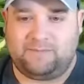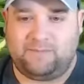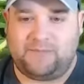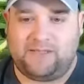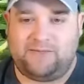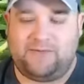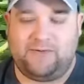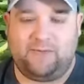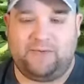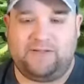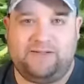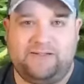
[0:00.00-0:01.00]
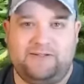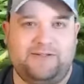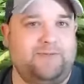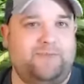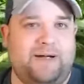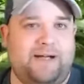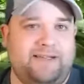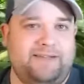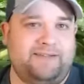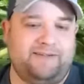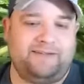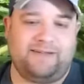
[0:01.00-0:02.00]
If you're willing to buy
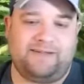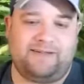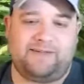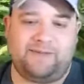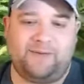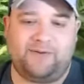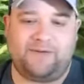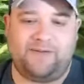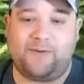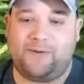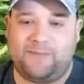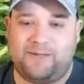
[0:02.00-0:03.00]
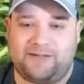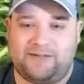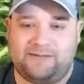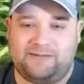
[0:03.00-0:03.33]
it, then it's worth your money.